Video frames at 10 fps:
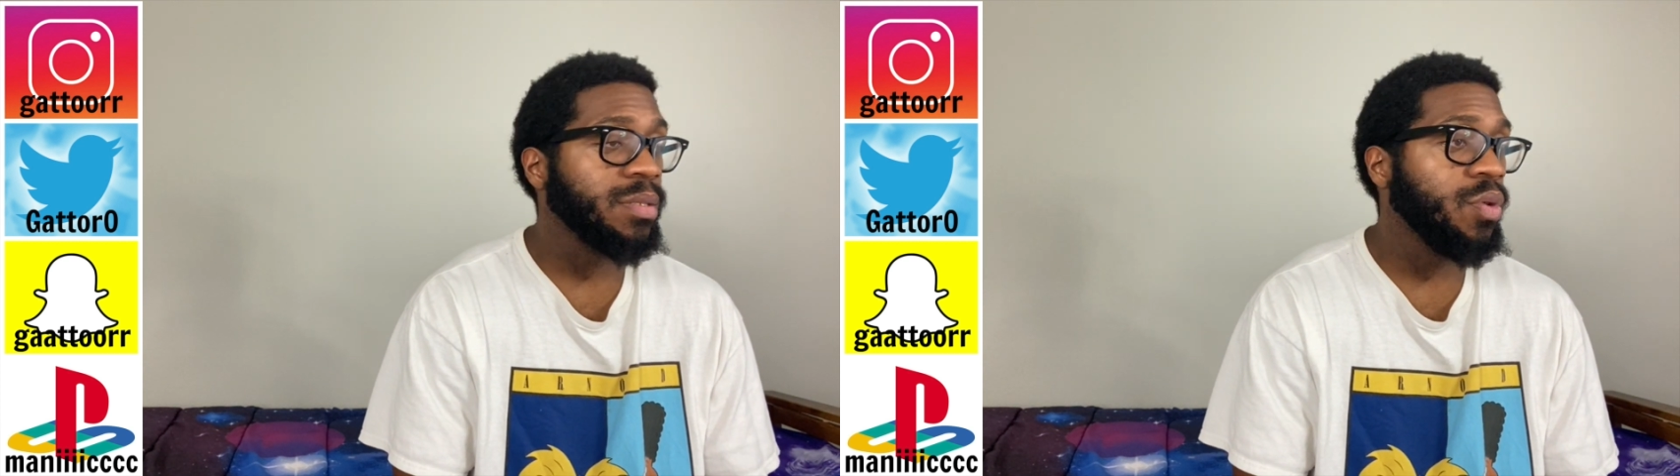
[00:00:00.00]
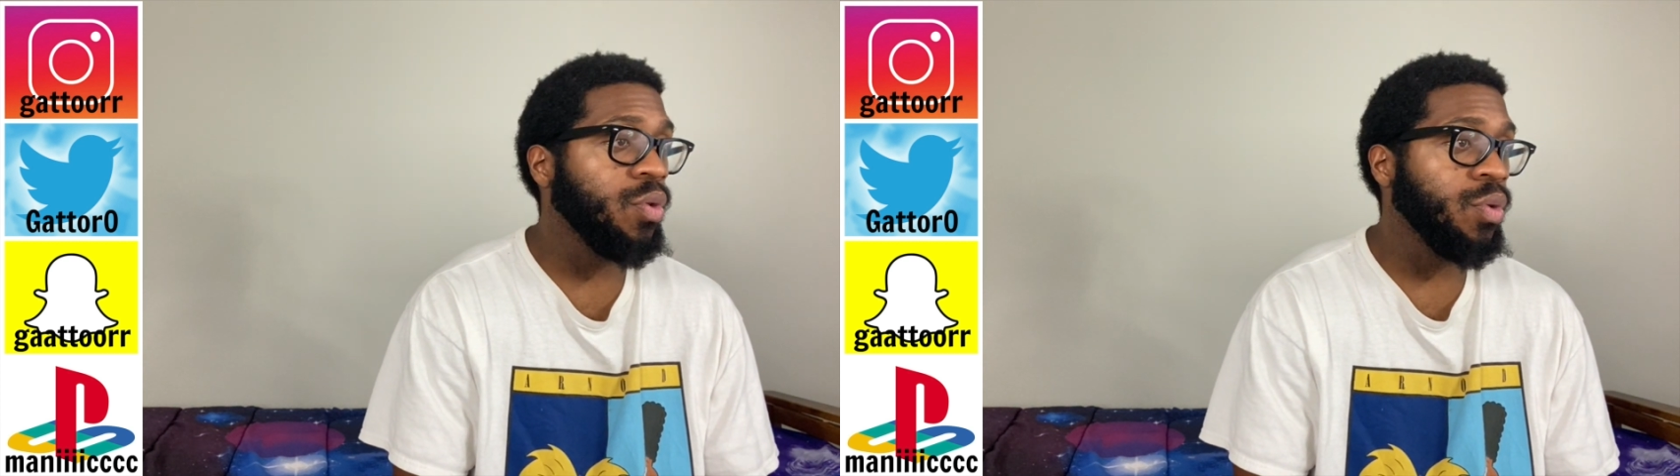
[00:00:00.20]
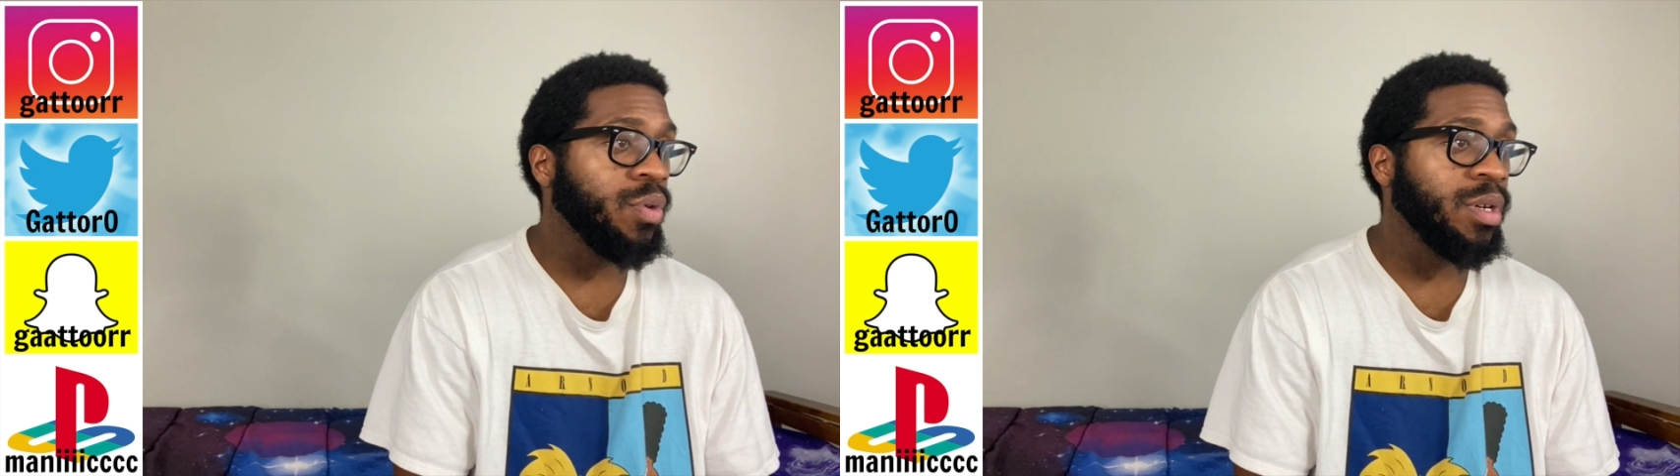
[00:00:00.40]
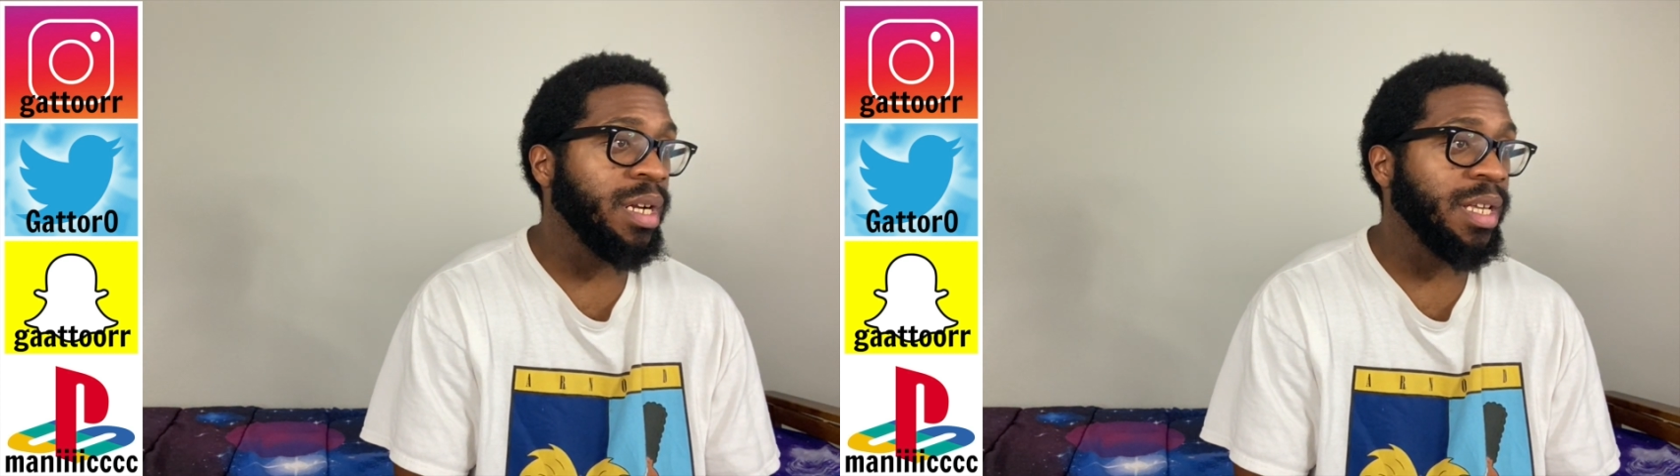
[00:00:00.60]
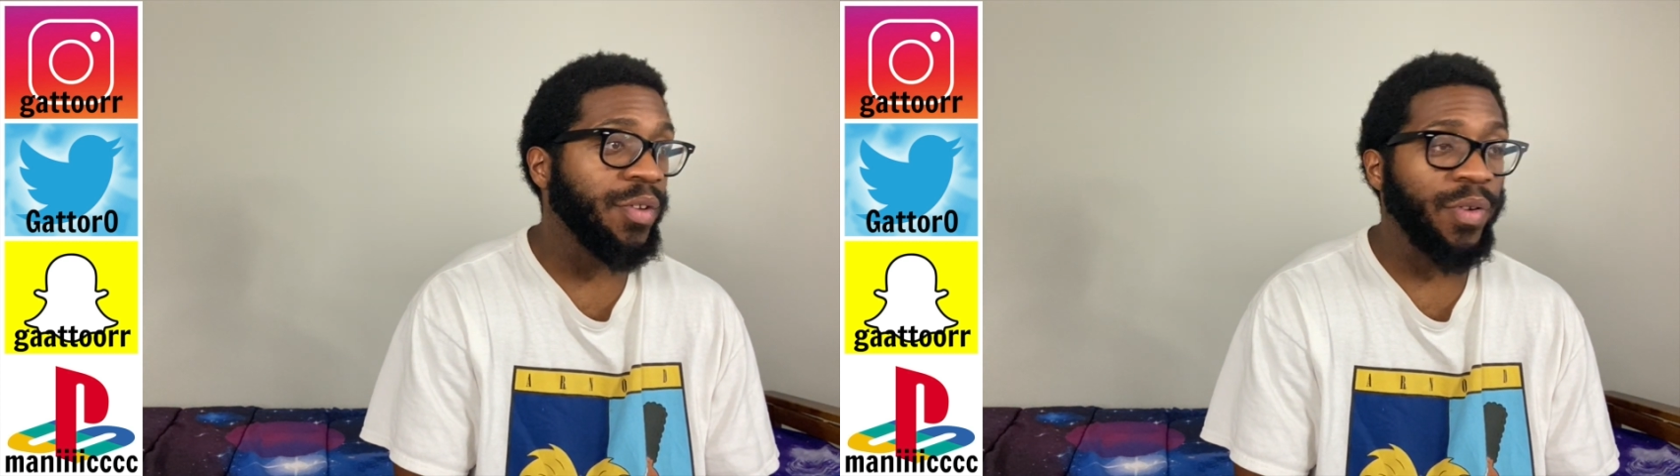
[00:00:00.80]
or
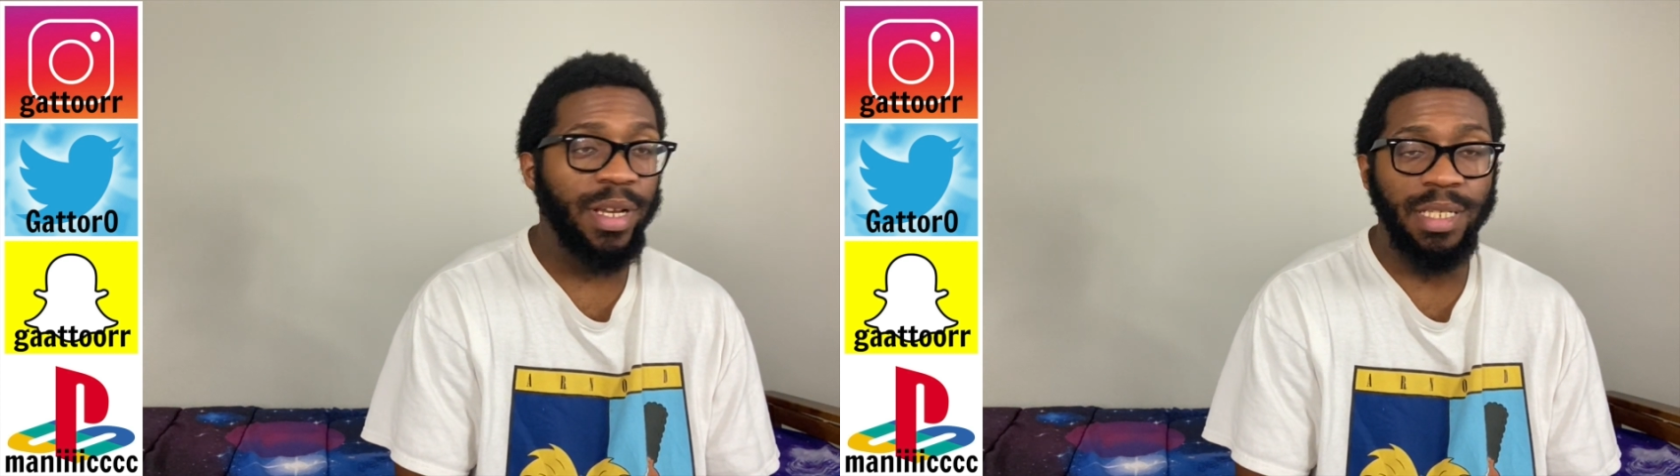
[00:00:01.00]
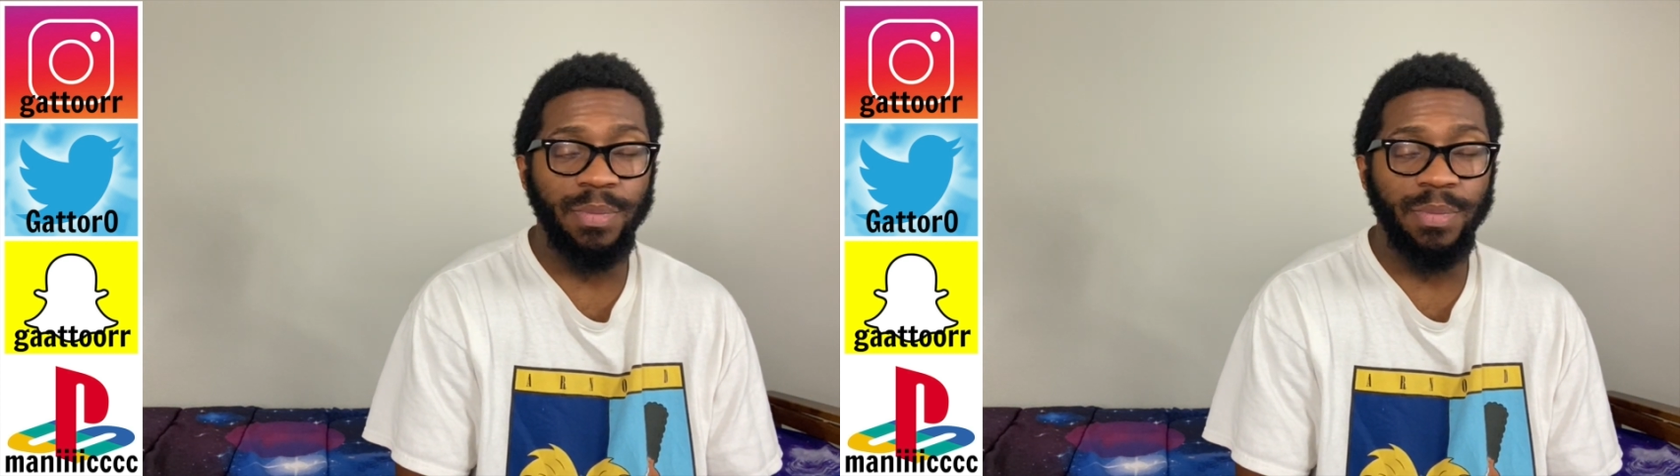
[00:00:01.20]
any crazy